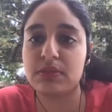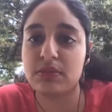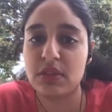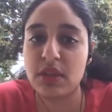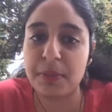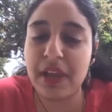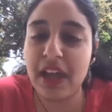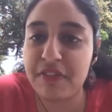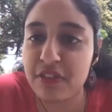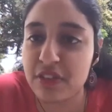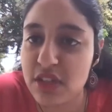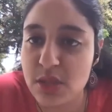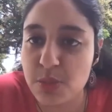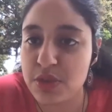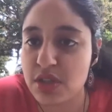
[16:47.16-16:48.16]
apply for
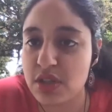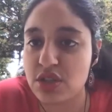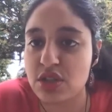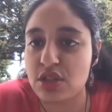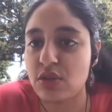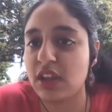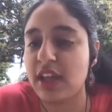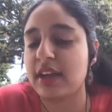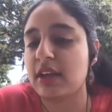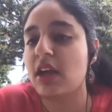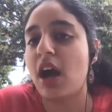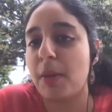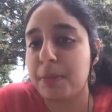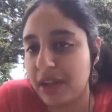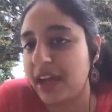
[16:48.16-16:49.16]
this position or like
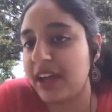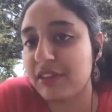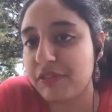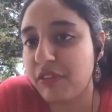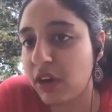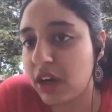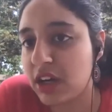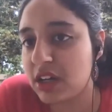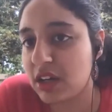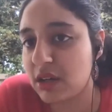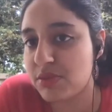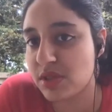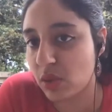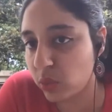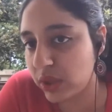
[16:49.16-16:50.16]
applying for it
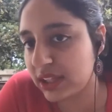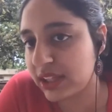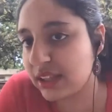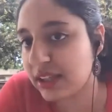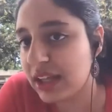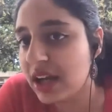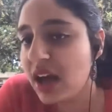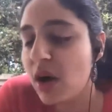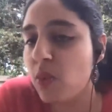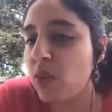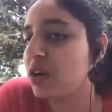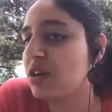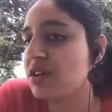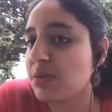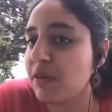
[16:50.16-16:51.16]
so willingly?
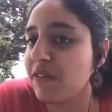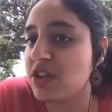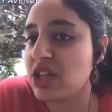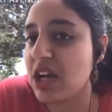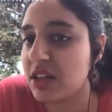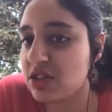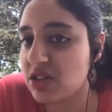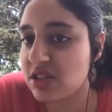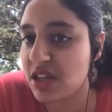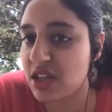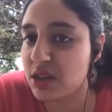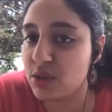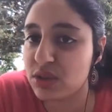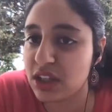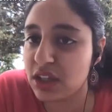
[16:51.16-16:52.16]
What are some of the challenges
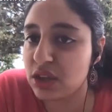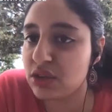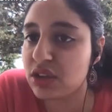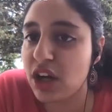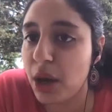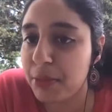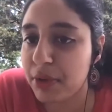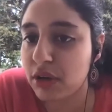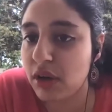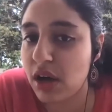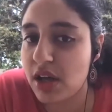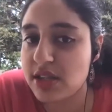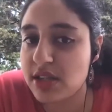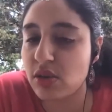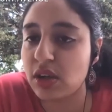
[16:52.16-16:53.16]
that you think you'd come
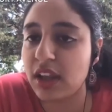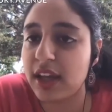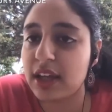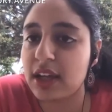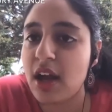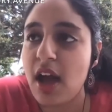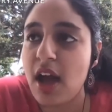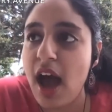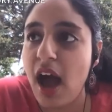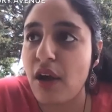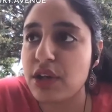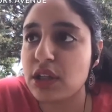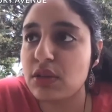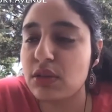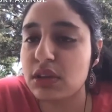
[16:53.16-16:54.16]
across, or like
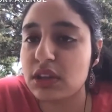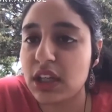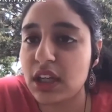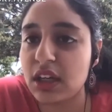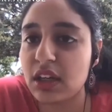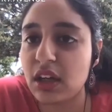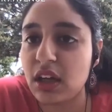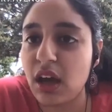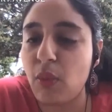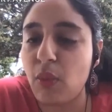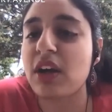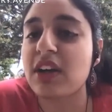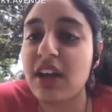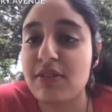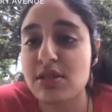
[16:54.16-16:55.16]
how do you think,
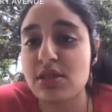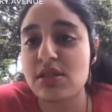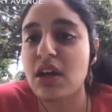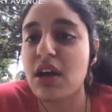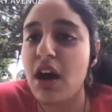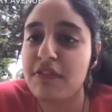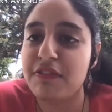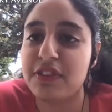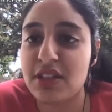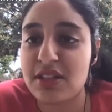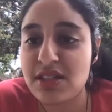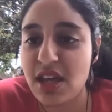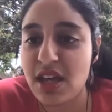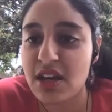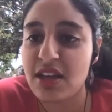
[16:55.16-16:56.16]
what gives you the
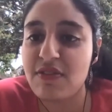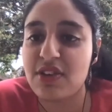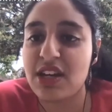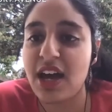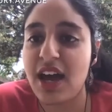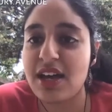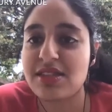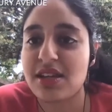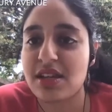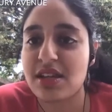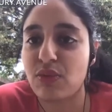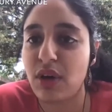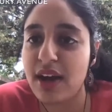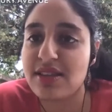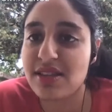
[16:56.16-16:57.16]
confidence that even as
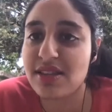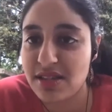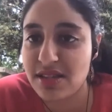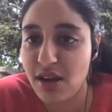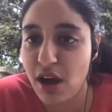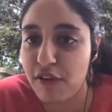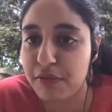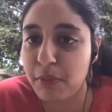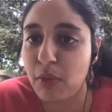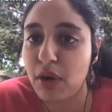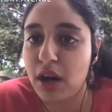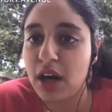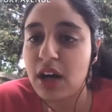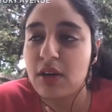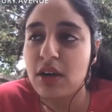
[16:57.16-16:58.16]
a rising
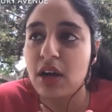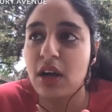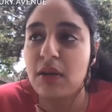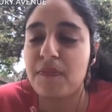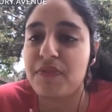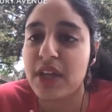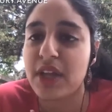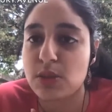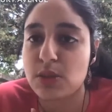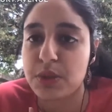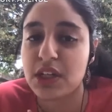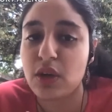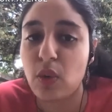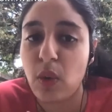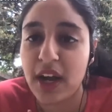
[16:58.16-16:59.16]
sophomore that's
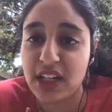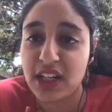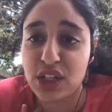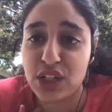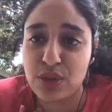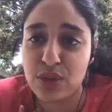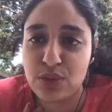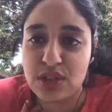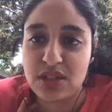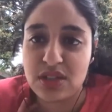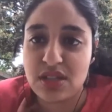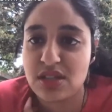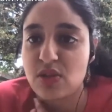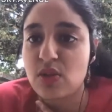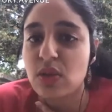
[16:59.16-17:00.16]
been quite new to
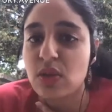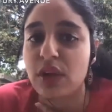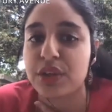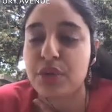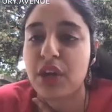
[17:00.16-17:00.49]
the school, you're